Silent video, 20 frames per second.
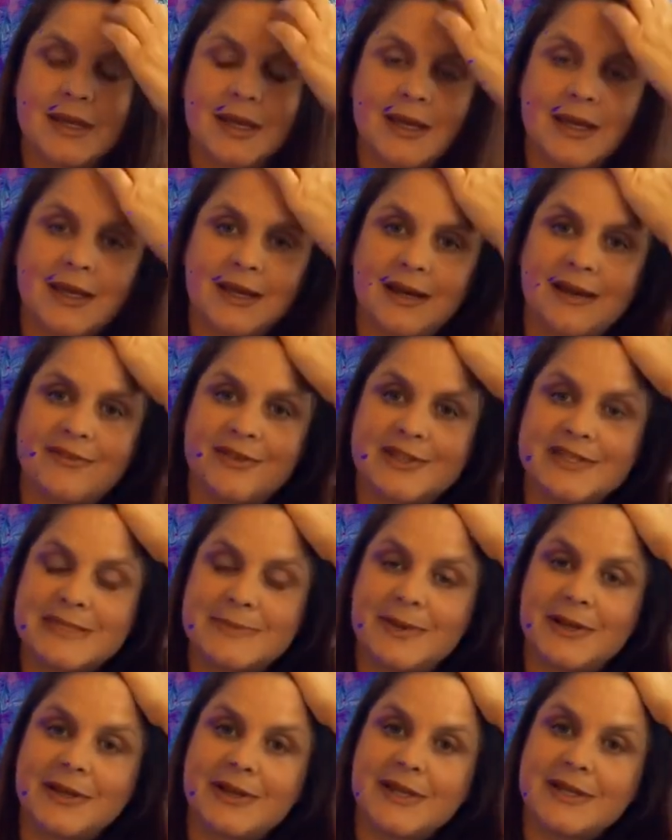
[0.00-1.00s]
And I've
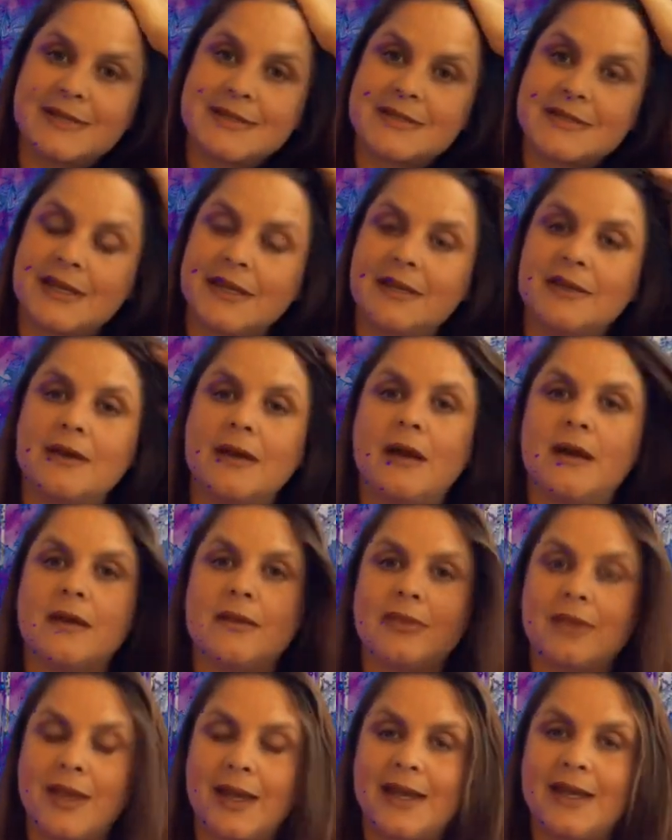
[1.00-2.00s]
experienced it
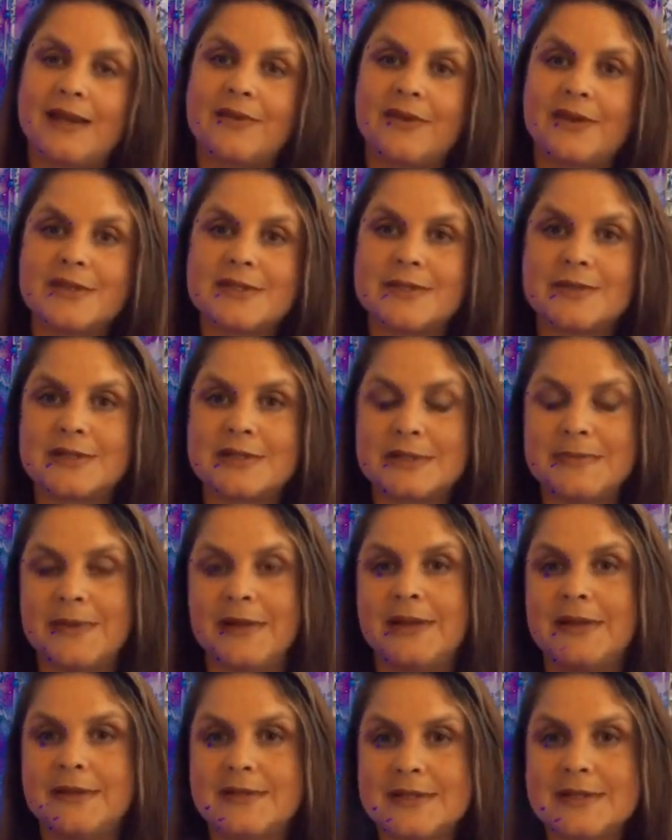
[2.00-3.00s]
online. I've also
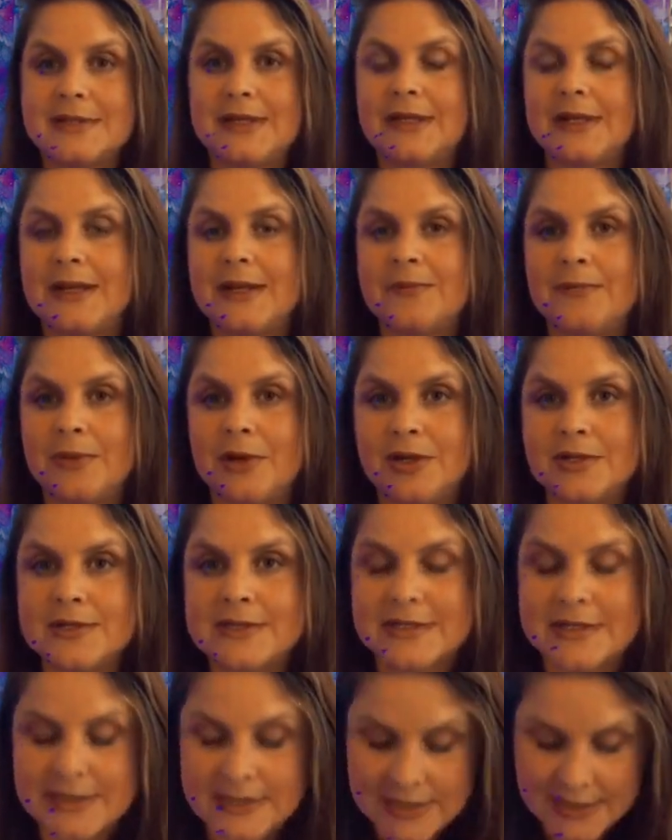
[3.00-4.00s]
experienced it in
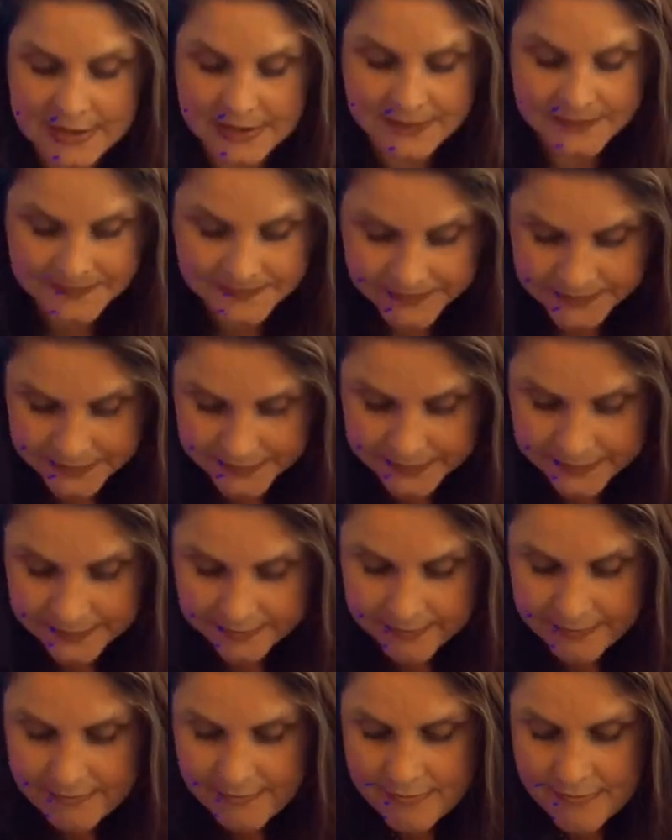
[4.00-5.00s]
person.
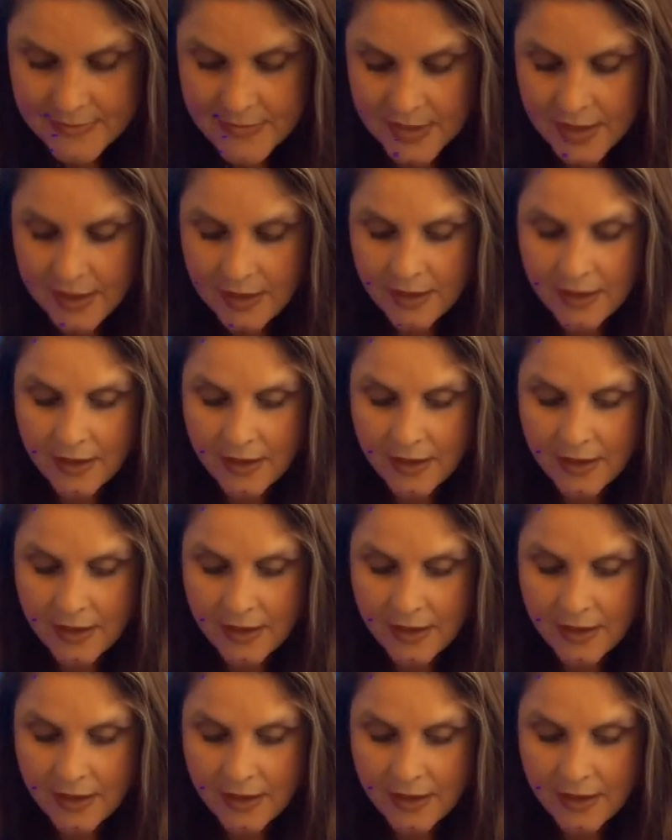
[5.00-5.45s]
And